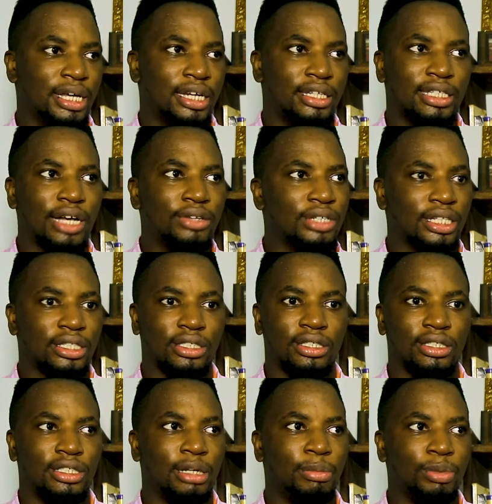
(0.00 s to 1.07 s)
And it sounds like just a
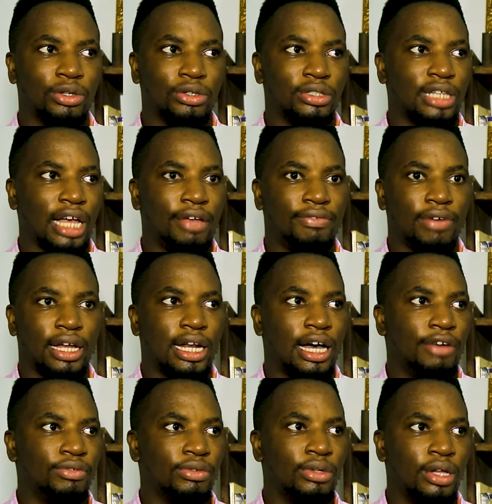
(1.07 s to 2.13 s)
typical sci-fi
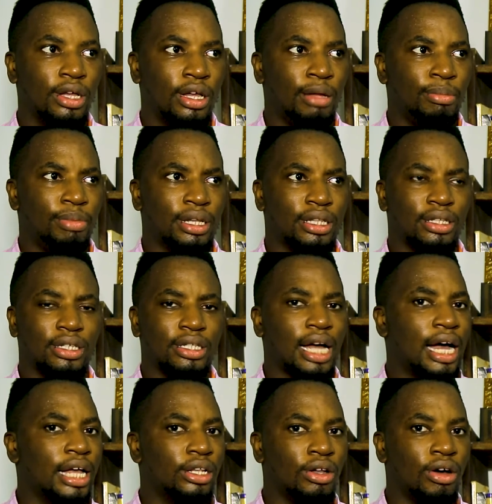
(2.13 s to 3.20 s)
novel, but the
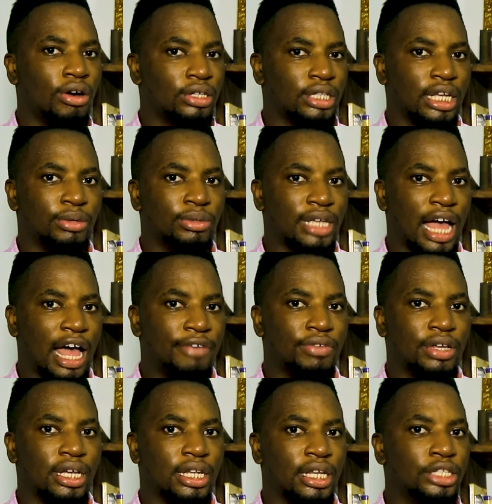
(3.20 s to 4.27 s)
dialogue that he was
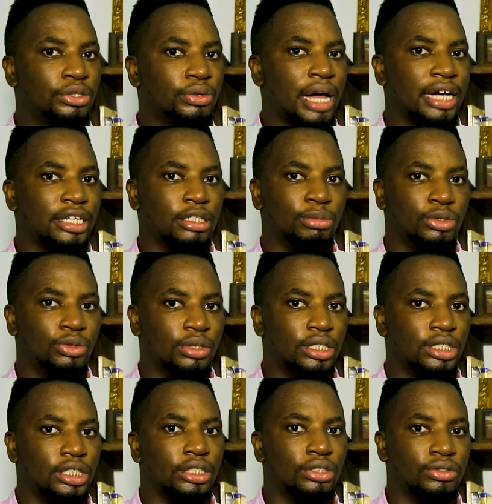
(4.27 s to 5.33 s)
having and the interaction between the
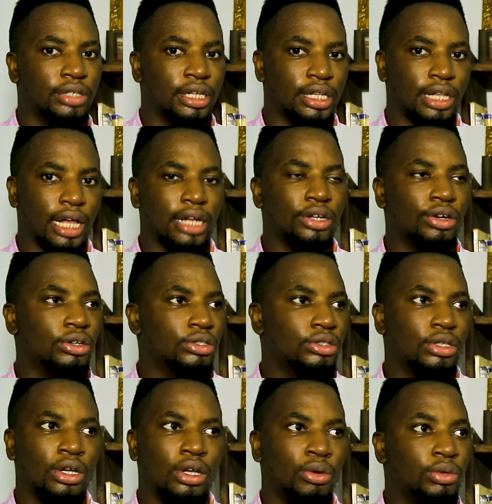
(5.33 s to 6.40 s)
children and the adults
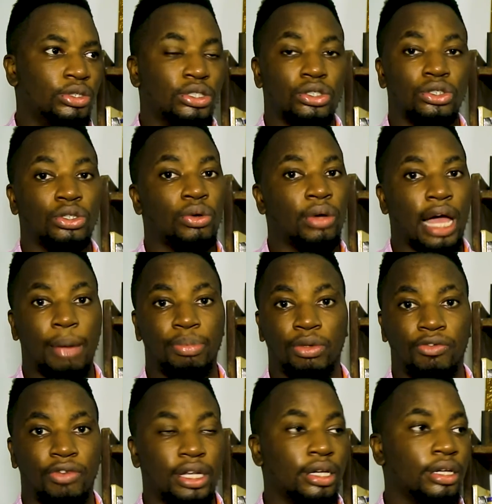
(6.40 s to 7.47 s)
was just so
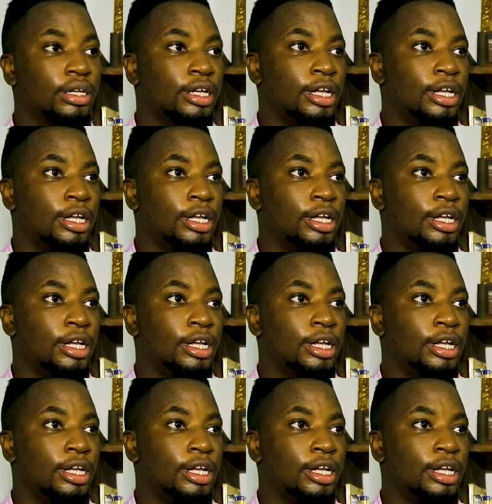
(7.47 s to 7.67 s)
captivating.